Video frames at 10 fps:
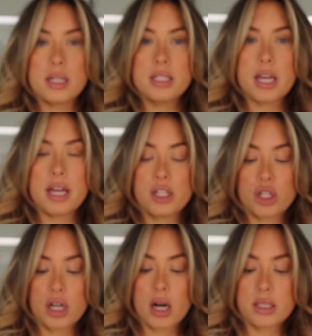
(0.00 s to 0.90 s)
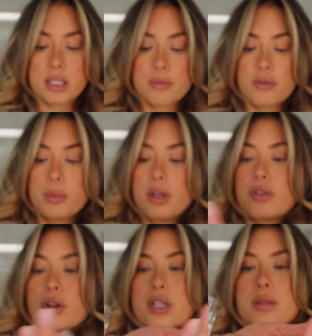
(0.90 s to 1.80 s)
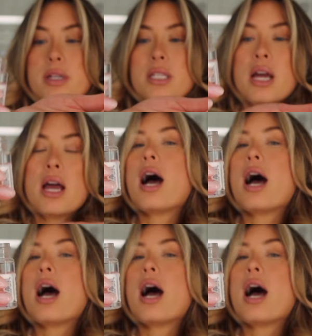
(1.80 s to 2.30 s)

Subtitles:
this and she got this for me for Christmas.